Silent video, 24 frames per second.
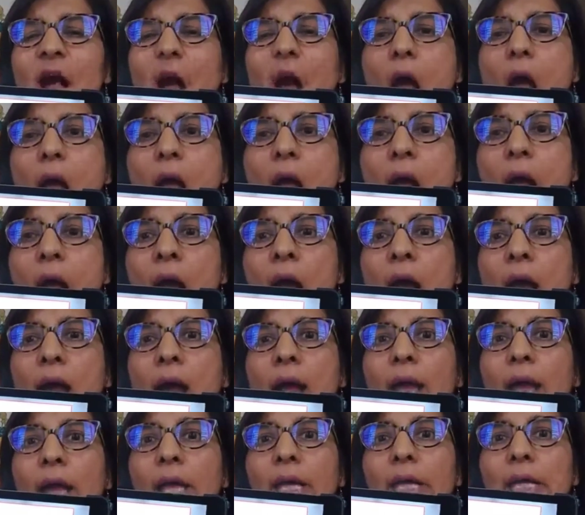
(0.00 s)

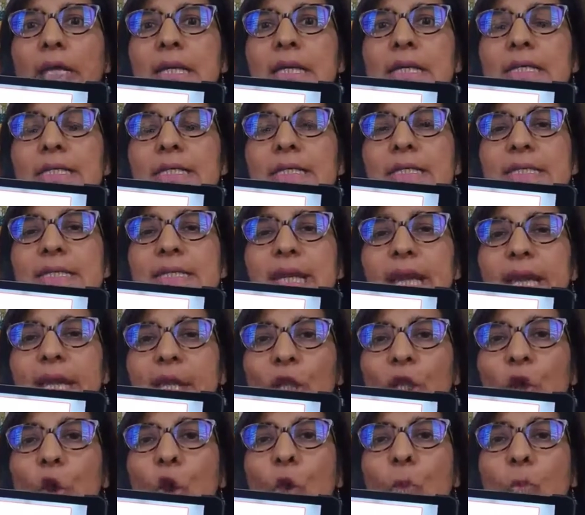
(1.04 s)
And his
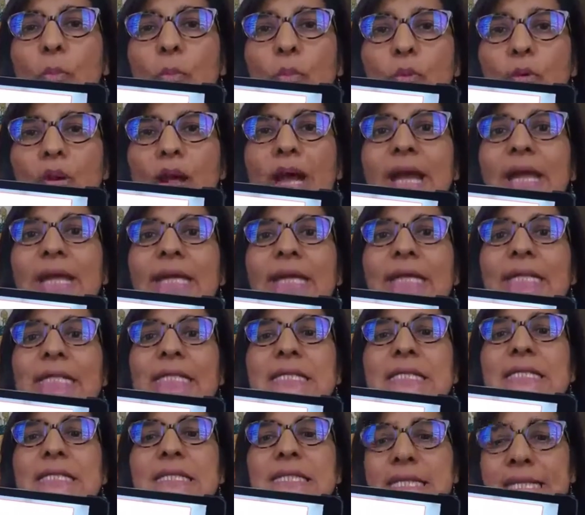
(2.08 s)
yellow bright
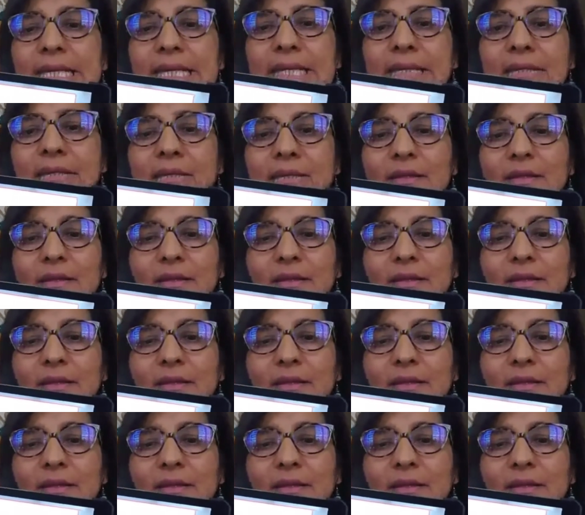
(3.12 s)
teeth,